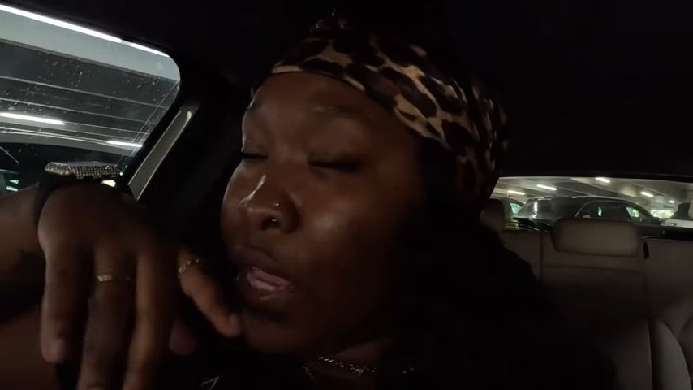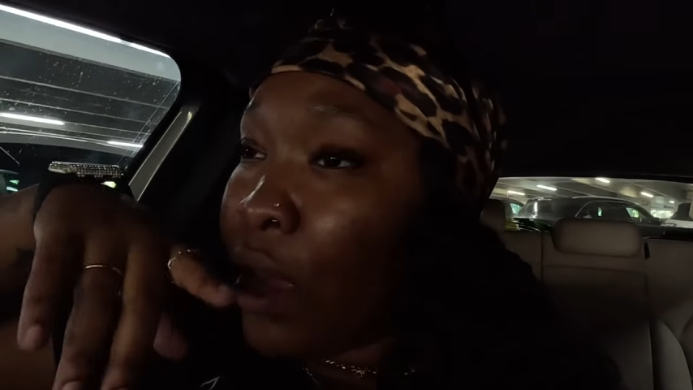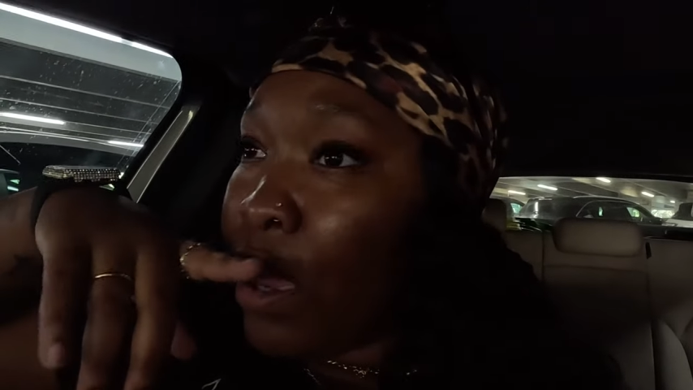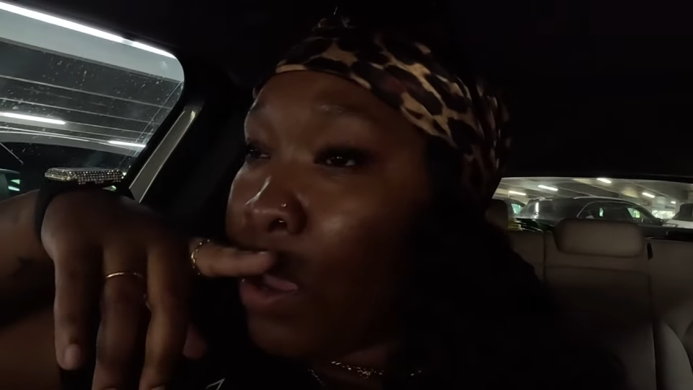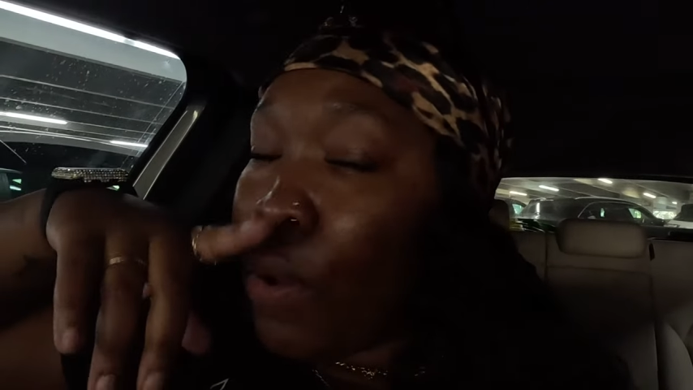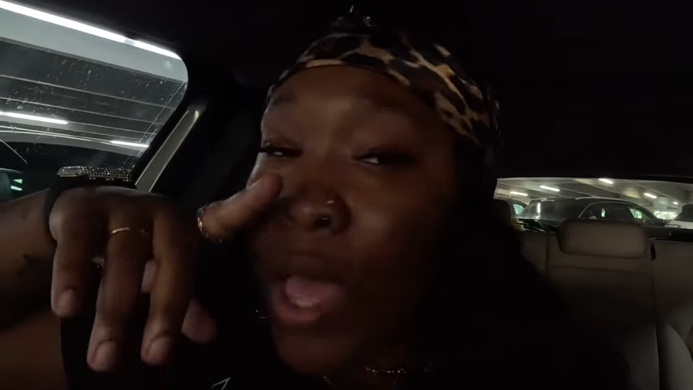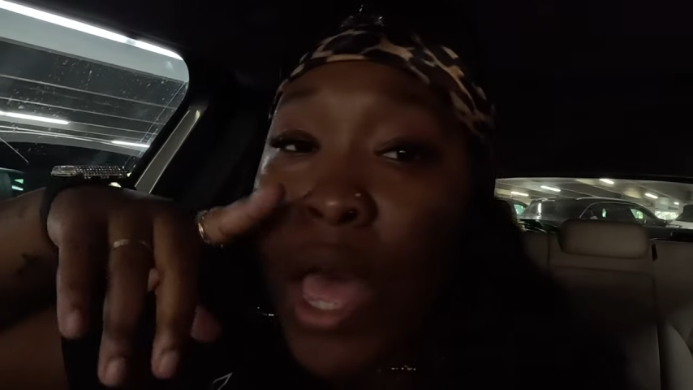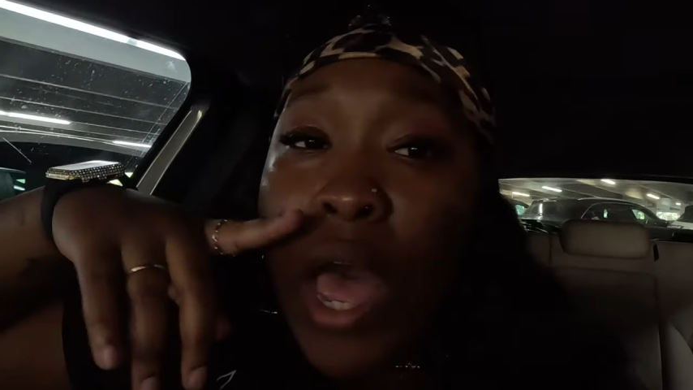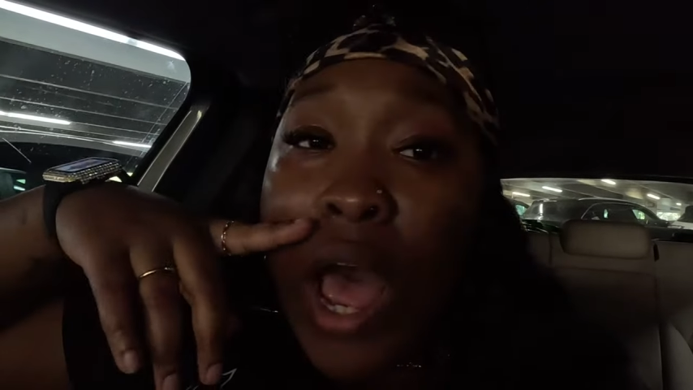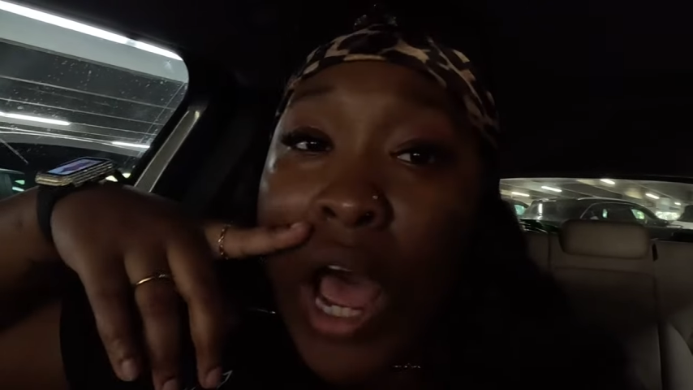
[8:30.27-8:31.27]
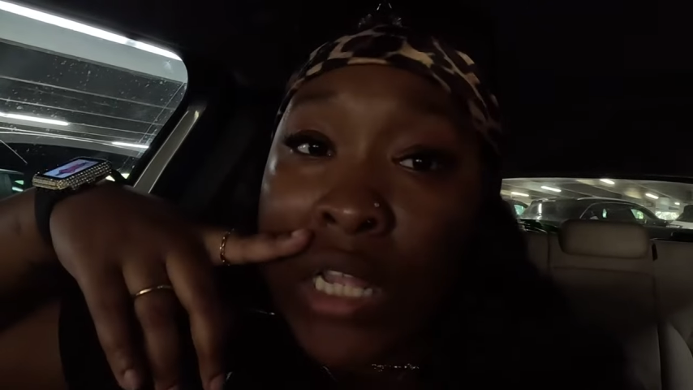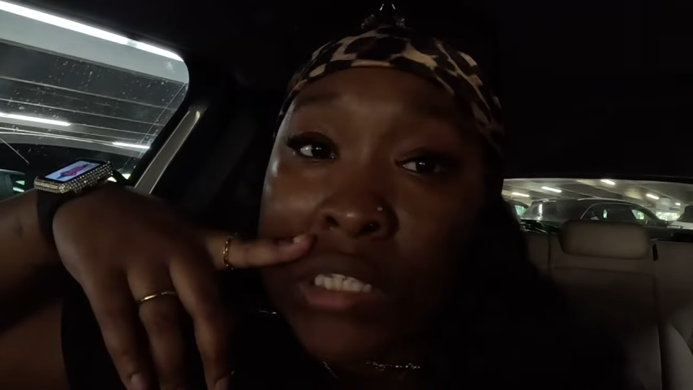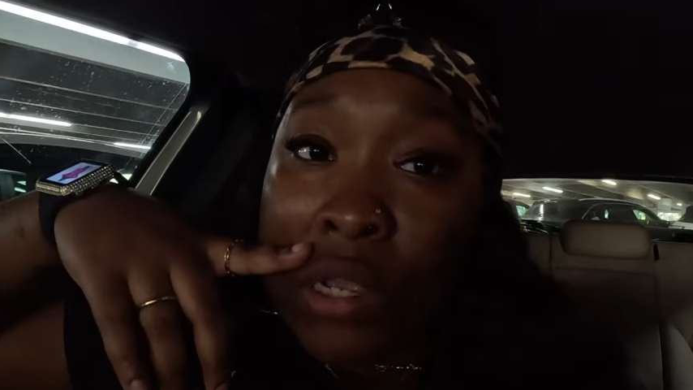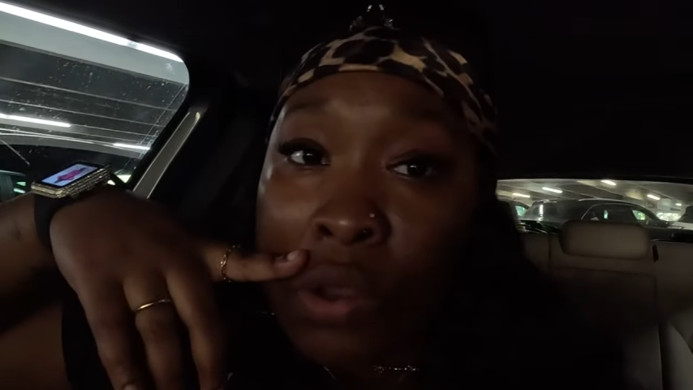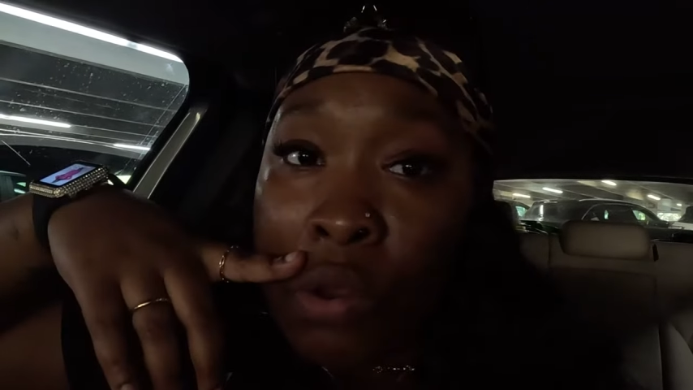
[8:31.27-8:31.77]
town, I
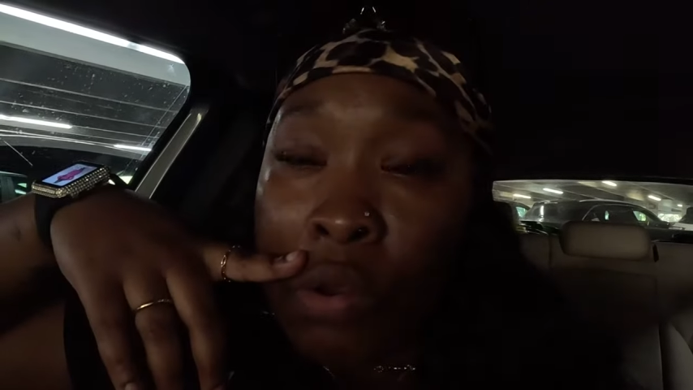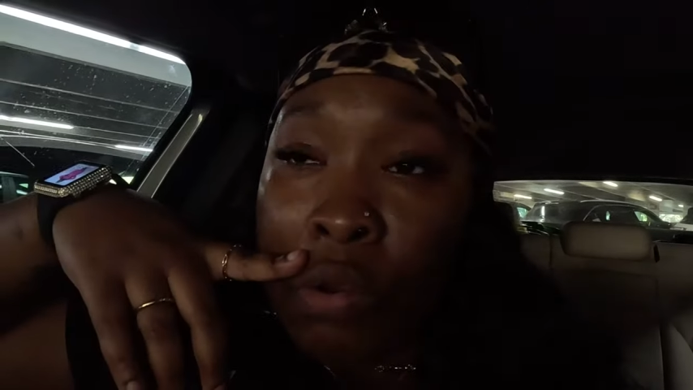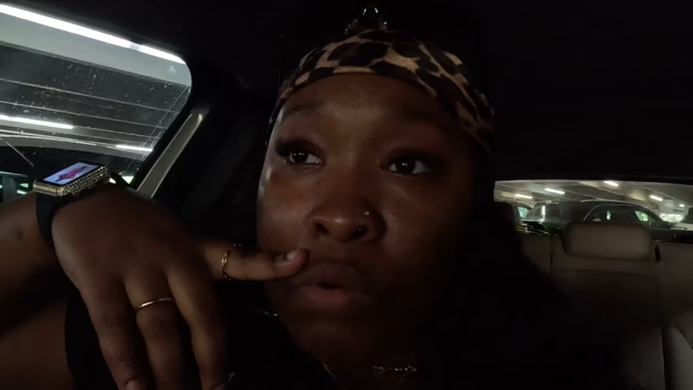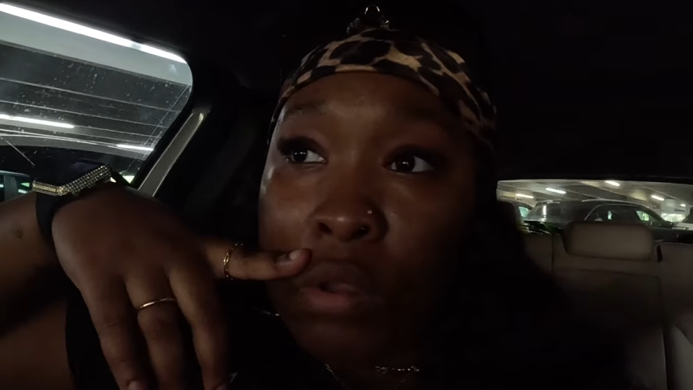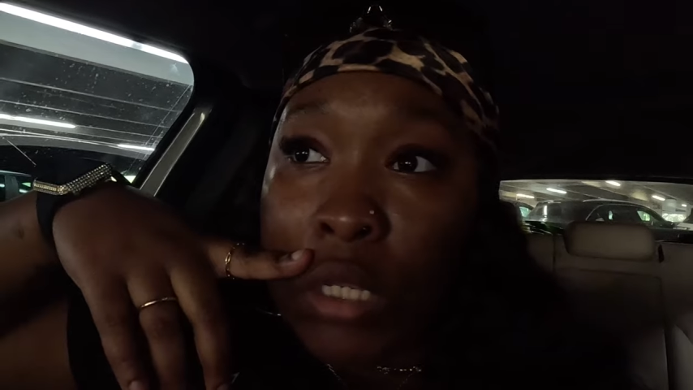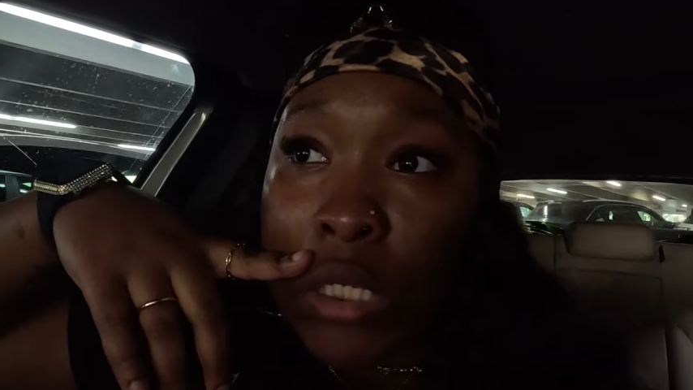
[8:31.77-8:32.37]
told